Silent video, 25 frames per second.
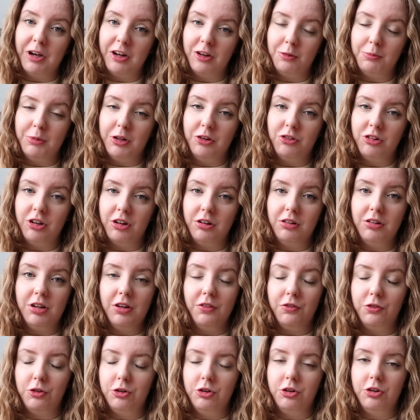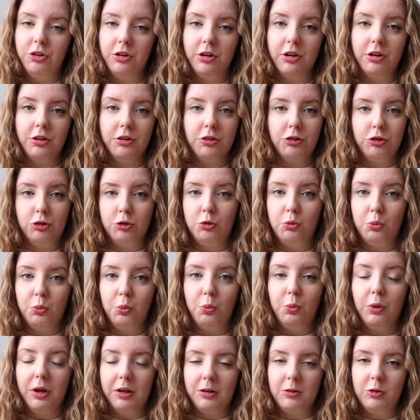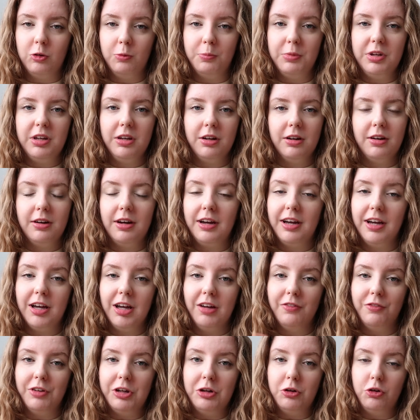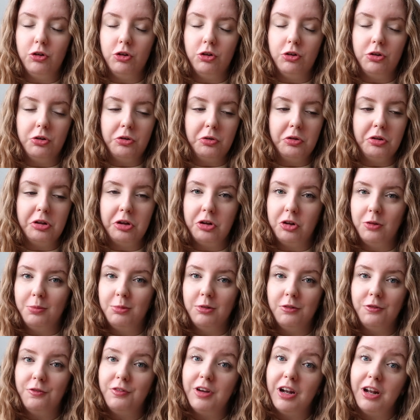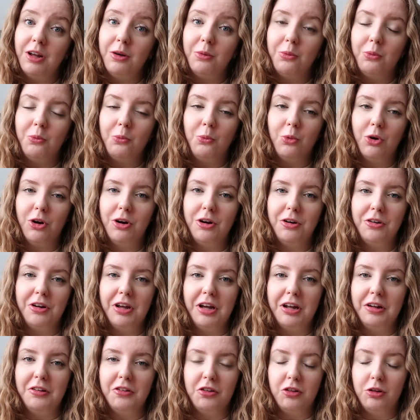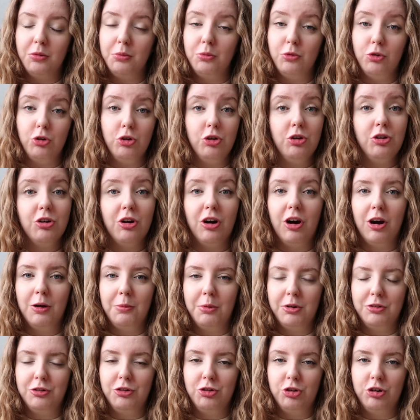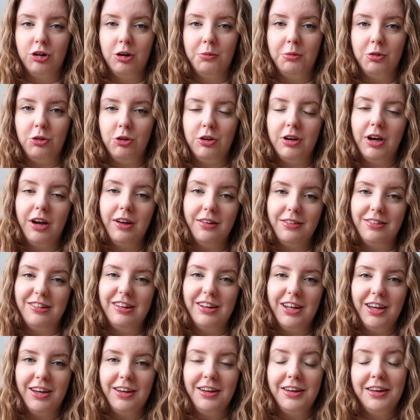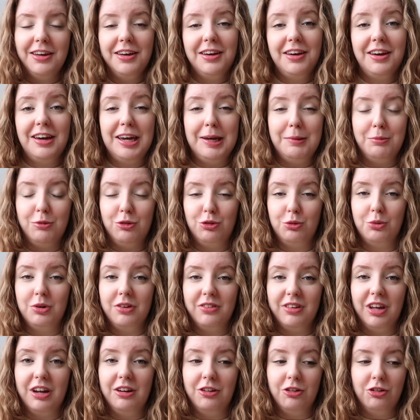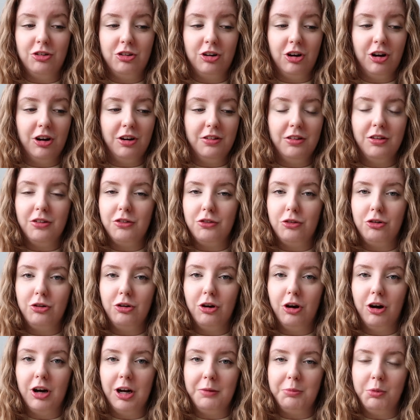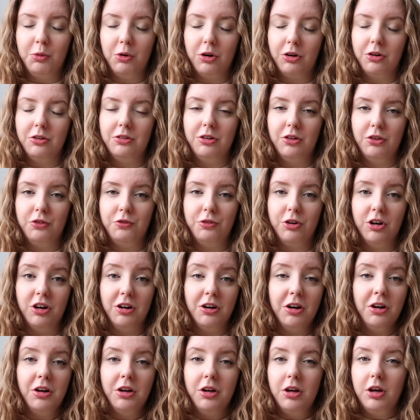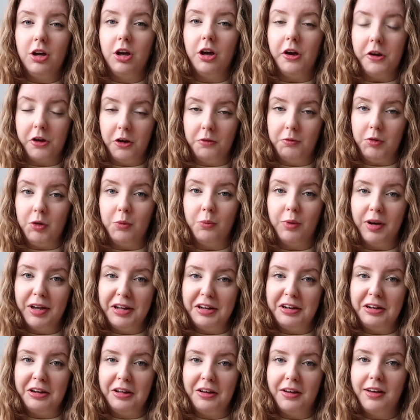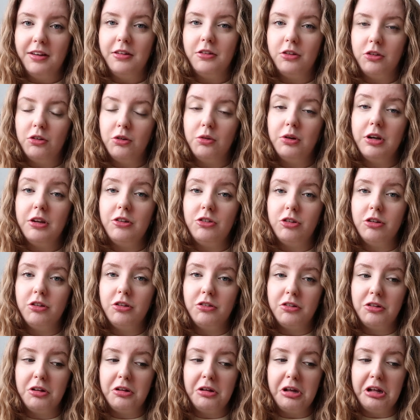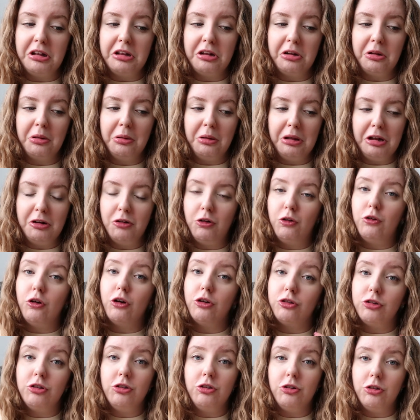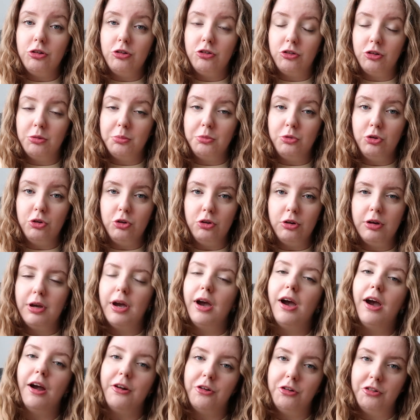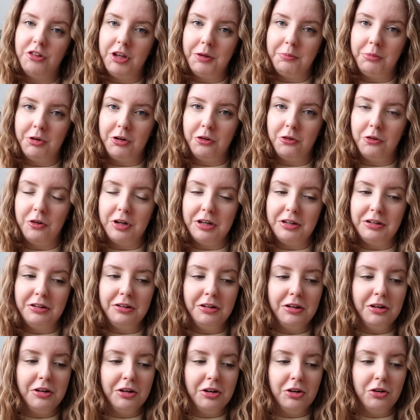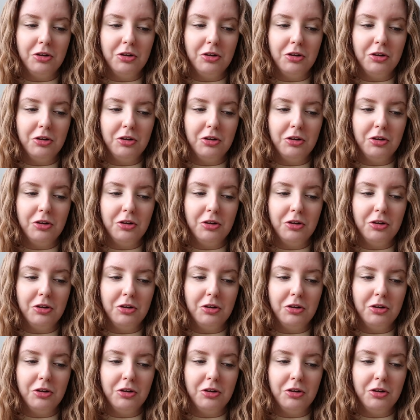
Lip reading: back to my channel. If you're new here, you're so welcome to be here. I have a new little prophetic word and some new artwork to share with you guys today. I am so excited to share this new art. I've been working on this for a good bit while now. So it's just a little introduction to some new characters I've been creating